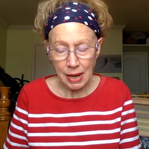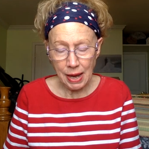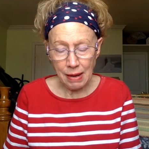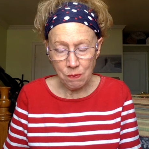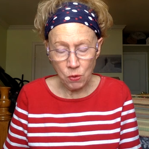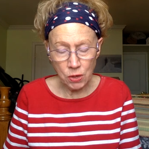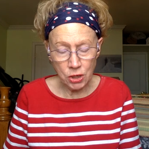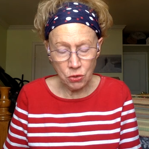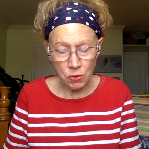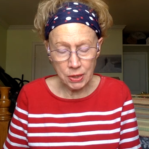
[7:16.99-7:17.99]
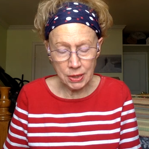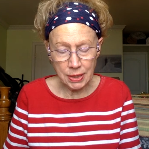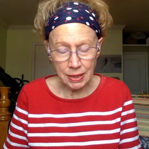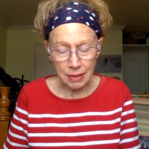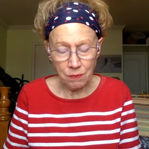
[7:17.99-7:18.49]
and were
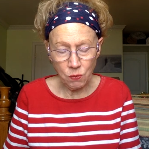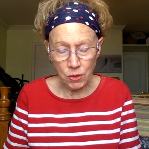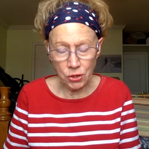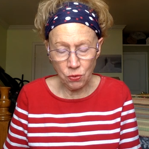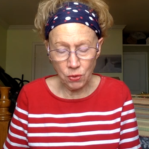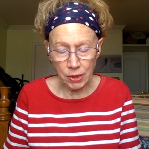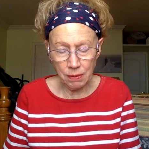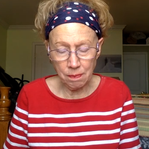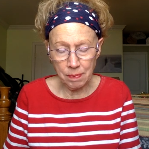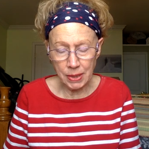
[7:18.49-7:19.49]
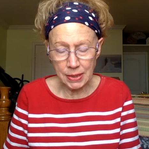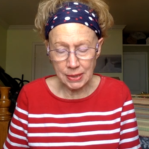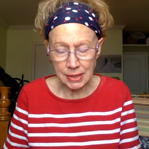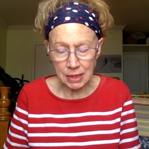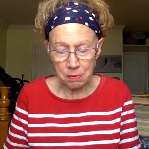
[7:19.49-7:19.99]
anointing with oil many
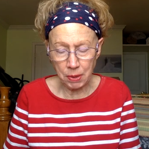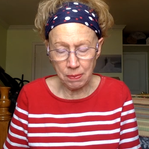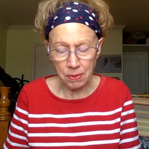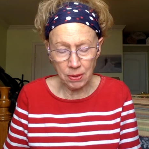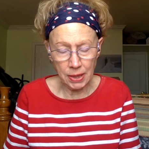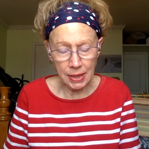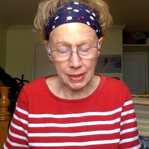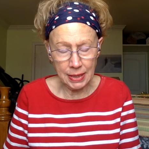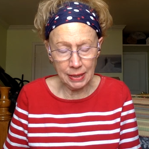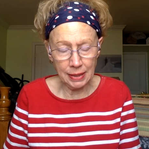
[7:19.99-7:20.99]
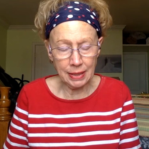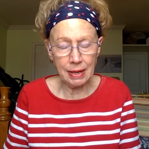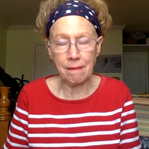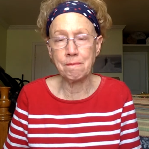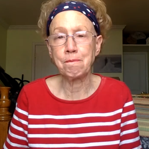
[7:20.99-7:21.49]
sick people and healing
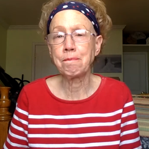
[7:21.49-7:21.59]
them.